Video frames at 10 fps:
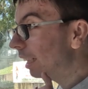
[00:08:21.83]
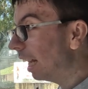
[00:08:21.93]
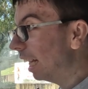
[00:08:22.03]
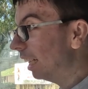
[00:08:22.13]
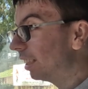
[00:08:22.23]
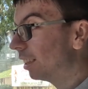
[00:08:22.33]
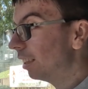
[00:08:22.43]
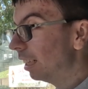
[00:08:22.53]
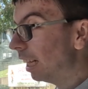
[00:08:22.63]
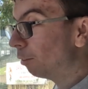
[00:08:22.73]
Yes,
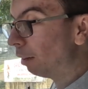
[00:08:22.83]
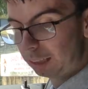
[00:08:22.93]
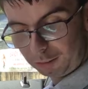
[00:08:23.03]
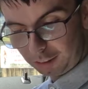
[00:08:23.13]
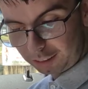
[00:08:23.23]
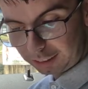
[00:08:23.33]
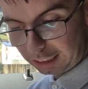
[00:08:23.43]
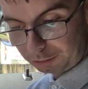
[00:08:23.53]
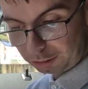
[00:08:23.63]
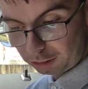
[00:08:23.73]
that's why it didn't work, because
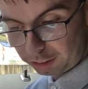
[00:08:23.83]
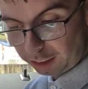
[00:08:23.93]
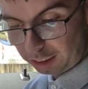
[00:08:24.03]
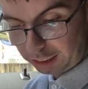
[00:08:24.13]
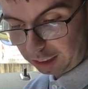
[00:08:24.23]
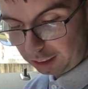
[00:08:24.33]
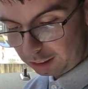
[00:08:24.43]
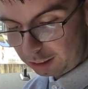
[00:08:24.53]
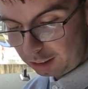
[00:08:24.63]
I forgot to start it again.